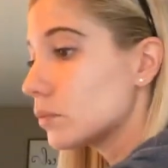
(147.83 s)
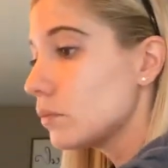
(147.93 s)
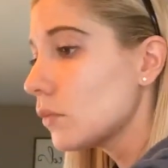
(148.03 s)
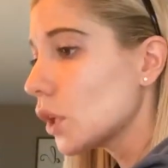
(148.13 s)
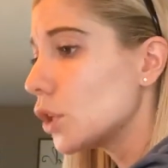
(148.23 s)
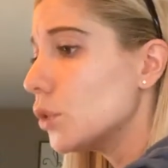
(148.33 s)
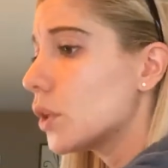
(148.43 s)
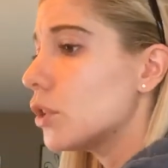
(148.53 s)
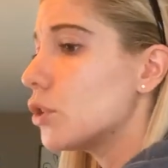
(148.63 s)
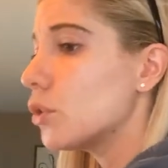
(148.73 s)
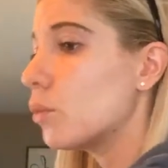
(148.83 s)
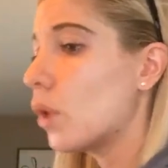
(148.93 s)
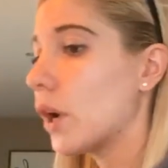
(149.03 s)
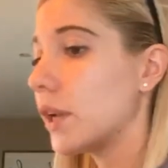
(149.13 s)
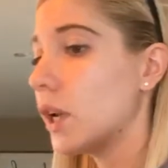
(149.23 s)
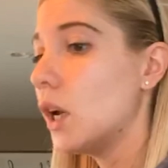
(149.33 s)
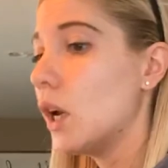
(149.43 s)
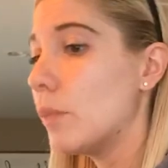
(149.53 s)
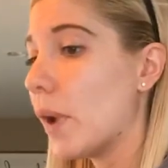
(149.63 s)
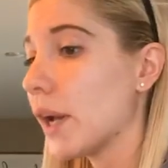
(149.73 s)
You can do one
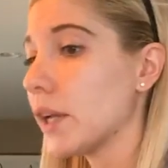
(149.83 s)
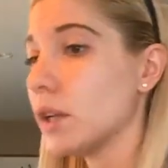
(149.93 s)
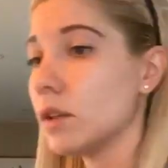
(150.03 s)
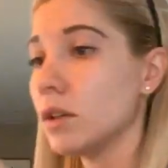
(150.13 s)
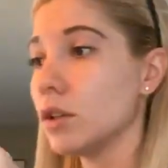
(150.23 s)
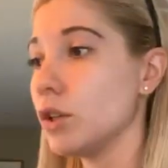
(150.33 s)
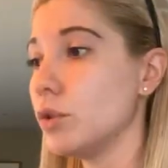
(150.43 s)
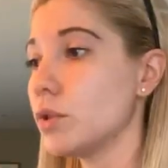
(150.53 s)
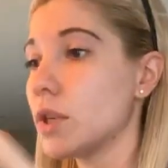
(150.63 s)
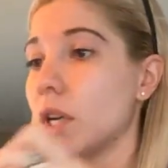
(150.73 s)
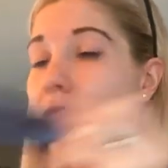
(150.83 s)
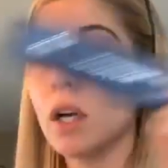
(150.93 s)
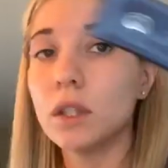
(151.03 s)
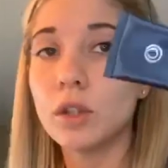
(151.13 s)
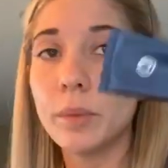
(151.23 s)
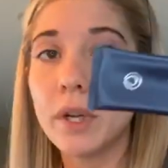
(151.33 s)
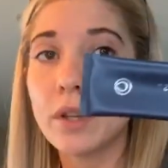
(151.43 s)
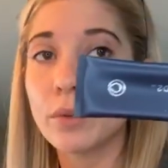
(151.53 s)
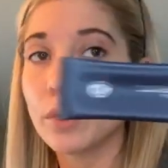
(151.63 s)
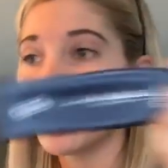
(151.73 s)
by using a little bit of
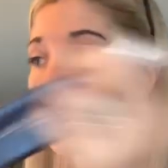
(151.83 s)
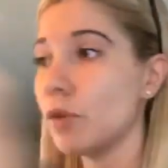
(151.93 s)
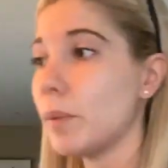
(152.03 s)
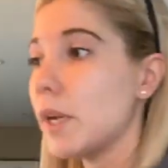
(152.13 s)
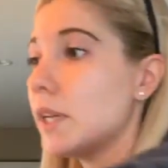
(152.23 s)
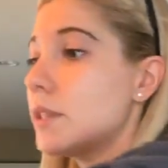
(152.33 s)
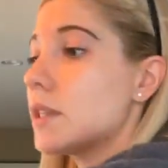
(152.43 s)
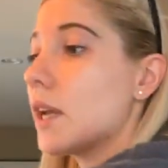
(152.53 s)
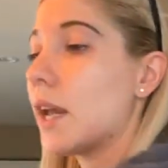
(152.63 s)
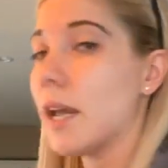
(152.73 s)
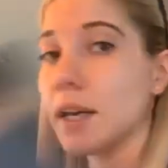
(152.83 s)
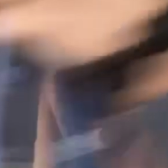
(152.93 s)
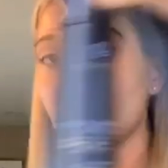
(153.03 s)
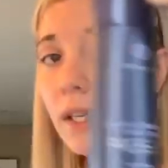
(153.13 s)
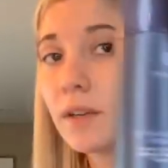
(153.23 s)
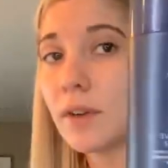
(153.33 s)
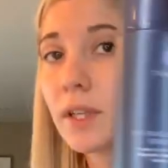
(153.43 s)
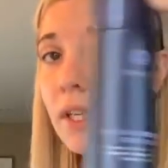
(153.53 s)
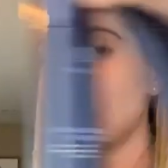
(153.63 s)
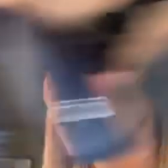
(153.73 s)
the Rejuvabeads and the
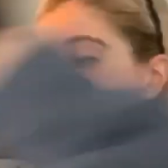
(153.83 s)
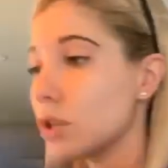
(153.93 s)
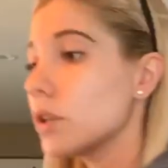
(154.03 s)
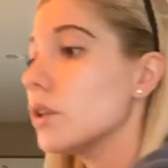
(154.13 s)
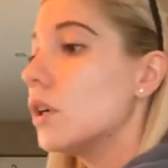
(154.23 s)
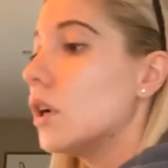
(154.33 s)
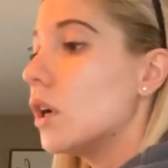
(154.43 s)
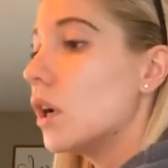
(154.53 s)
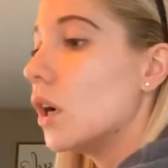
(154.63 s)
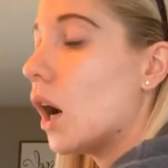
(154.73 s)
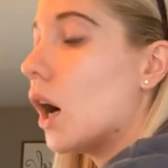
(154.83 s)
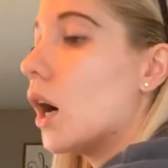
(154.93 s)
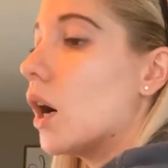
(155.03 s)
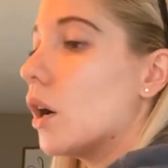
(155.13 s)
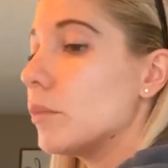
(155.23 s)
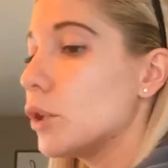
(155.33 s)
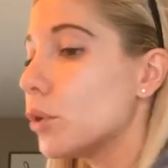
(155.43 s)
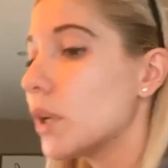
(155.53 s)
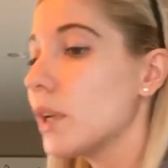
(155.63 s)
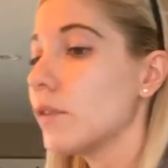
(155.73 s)
leave-in conditioner. You
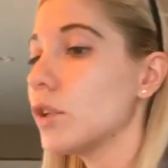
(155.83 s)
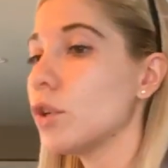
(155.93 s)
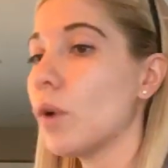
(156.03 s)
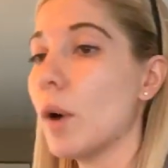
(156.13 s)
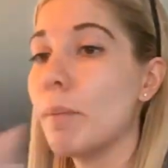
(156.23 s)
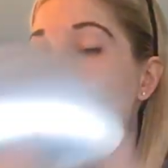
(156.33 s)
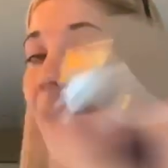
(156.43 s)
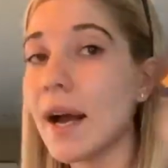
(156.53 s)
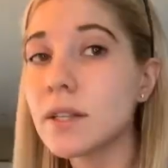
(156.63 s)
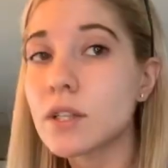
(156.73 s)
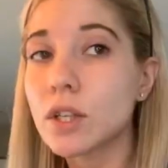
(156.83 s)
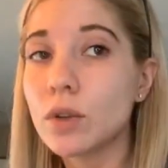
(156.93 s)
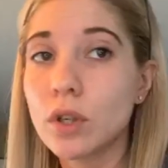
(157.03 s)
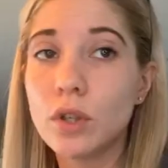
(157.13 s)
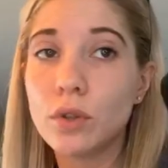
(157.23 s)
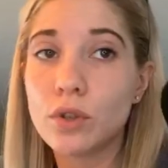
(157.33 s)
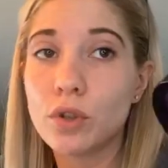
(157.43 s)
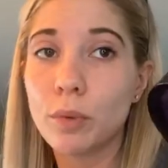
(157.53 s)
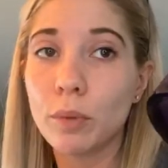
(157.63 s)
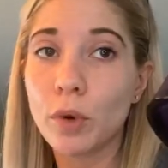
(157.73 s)
can even do a mask. You can do the
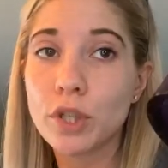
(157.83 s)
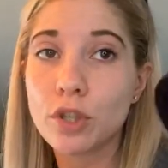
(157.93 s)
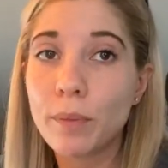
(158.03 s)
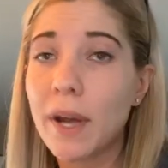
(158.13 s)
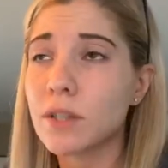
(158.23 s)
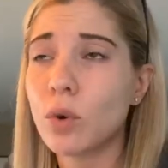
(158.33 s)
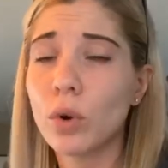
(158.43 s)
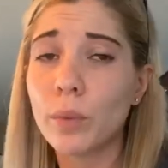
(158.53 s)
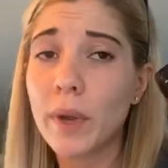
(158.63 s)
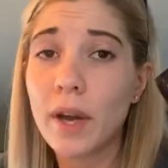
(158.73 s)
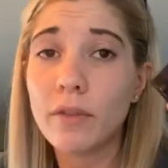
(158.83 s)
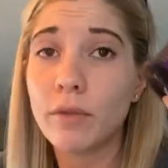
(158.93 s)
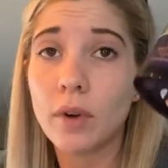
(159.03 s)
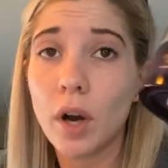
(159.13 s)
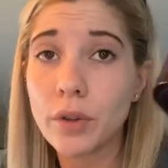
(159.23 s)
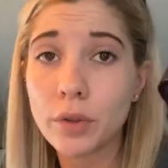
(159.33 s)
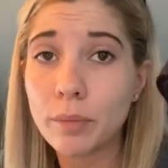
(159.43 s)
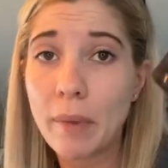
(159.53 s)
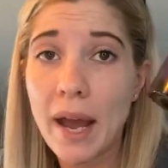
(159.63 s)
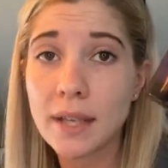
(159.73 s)
super moisture mask, or we have other
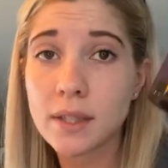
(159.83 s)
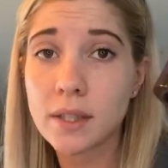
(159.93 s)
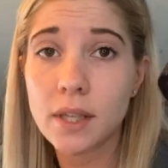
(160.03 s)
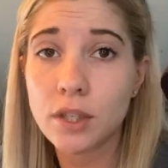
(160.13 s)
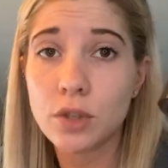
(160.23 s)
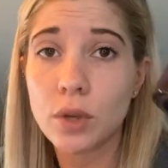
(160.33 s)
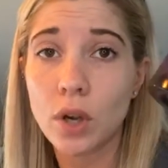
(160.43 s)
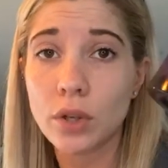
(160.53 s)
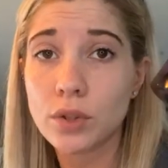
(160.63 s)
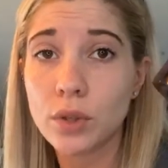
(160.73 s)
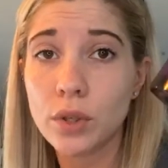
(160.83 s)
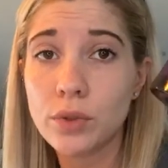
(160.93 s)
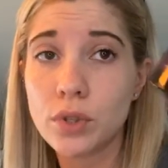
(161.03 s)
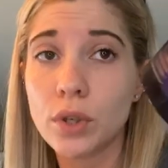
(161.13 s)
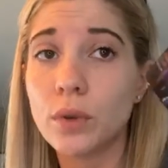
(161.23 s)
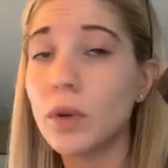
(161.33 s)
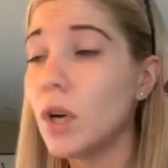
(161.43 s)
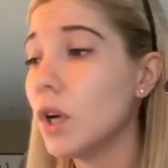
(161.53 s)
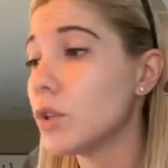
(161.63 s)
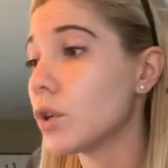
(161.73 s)
masks that you can also use too.
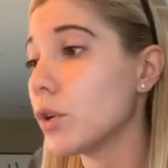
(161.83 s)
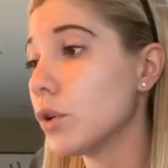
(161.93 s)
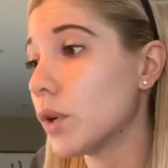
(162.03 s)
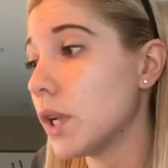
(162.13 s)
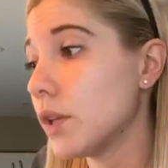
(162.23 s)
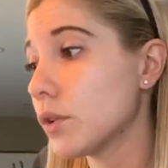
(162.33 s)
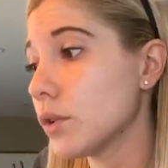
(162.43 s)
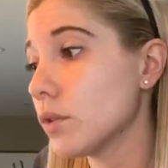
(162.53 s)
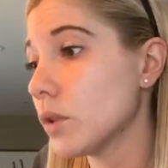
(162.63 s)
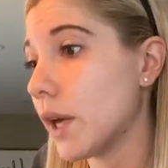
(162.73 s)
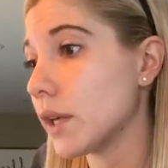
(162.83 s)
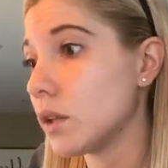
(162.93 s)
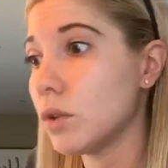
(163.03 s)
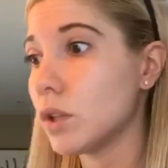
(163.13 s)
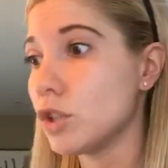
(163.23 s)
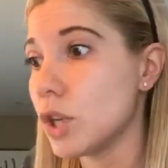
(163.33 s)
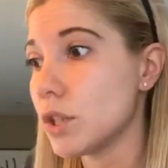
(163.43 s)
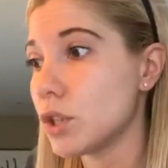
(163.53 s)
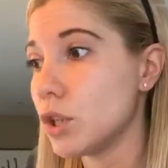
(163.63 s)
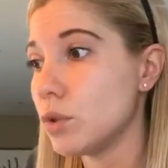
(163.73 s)
So you can either you can
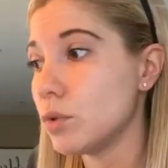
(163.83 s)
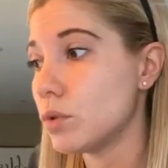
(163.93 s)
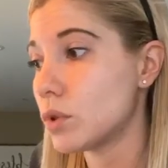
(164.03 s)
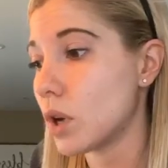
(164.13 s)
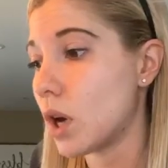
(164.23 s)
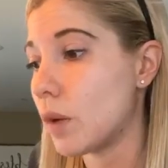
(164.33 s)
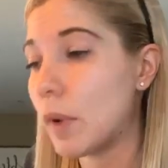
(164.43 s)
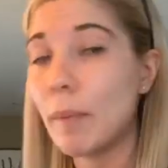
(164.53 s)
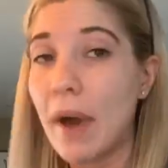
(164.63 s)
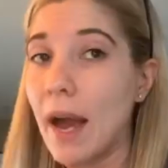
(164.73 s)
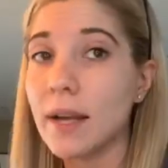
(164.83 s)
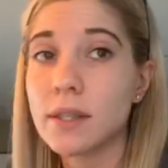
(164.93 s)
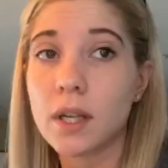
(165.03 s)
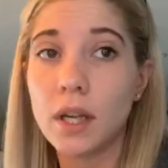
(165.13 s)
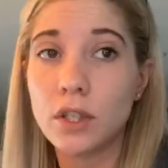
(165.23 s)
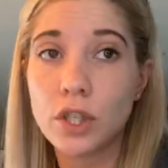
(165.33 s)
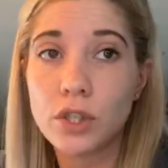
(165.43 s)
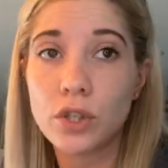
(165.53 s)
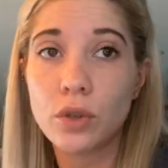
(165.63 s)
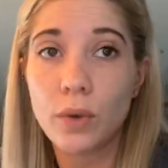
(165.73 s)
just use a mask and
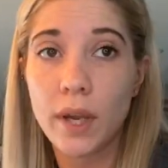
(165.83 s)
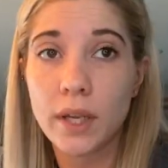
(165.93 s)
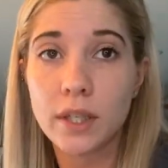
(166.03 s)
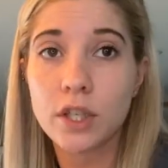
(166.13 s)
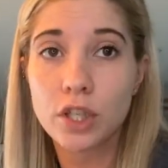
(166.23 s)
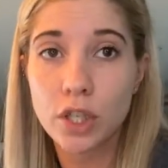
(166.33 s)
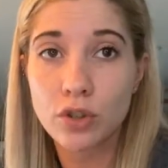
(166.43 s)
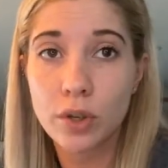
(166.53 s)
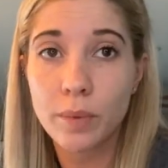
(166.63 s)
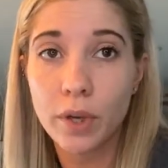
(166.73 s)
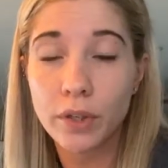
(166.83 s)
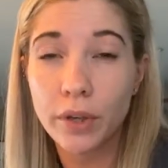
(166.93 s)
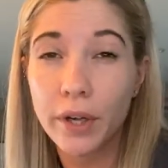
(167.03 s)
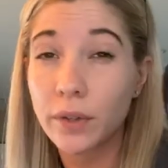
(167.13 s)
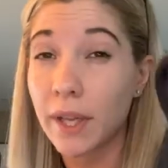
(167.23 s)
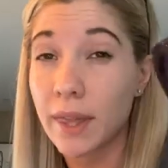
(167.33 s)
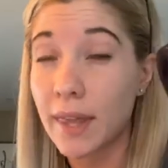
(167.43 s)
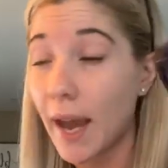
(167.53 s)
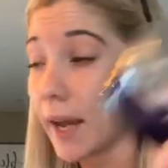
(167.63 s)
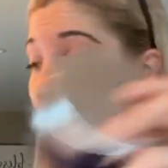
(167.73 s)
just do a conditioning treatment on your hair like
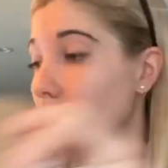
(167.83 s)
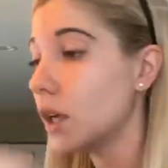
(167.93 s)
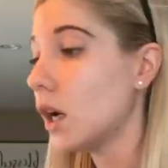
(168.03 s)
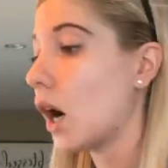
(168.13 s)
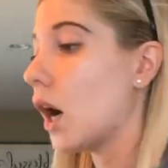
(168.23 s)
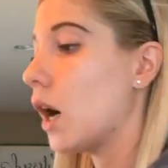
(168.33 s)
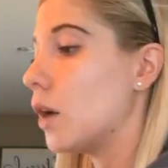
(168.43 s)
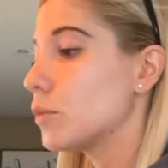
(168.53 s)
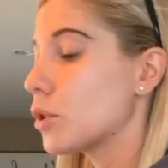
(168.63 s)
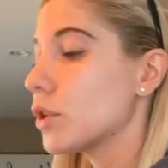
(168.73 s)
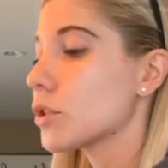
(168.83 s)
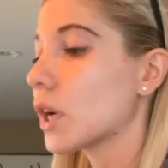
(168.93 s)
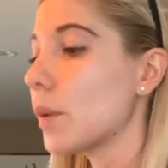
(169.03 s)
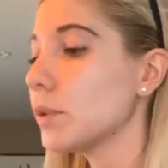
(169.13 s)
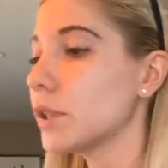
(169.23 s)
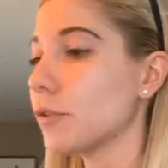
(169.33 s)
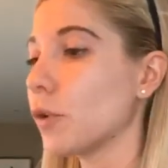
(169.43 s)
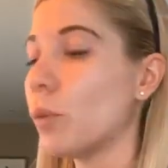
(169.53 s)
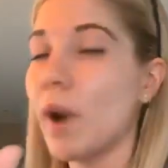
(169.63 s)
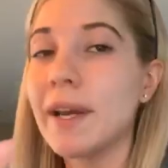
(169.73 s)
that. So there's a couple
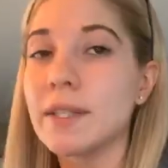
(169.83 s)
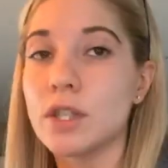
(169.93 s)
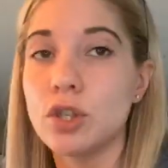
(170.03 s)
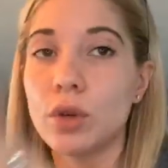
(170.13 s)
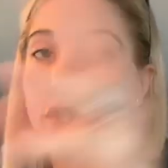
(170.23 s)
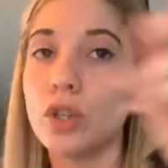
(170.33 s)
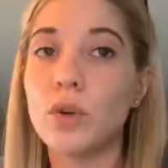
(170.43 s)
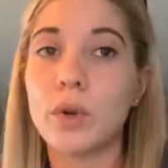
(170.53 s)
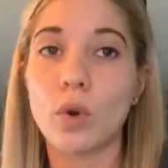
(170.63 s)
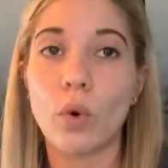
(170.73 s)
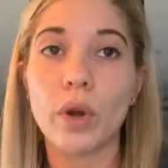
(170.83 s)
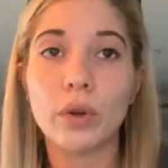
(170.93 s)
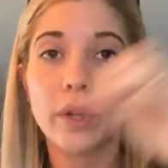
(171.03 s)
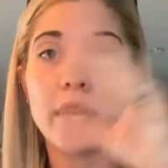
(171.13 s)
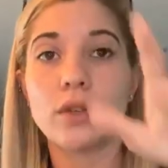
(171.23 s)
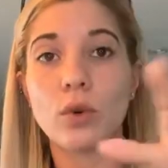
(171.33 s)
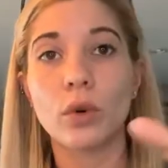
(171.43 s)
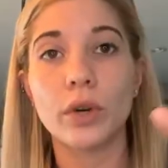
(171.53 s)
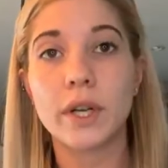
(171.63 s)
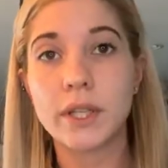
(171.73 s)
different ways that you can do an oil and
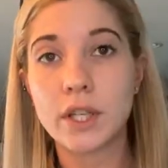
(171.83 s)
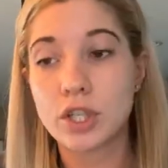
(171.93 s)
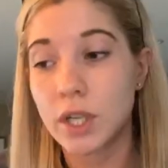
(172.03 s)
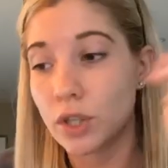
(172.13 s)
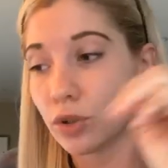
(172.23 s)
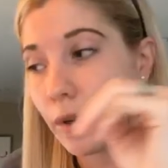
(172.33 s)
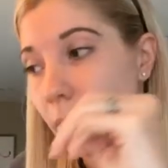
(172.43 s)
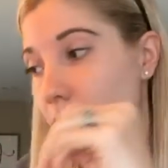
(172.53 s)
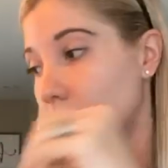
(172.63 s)
or conditioning treatment.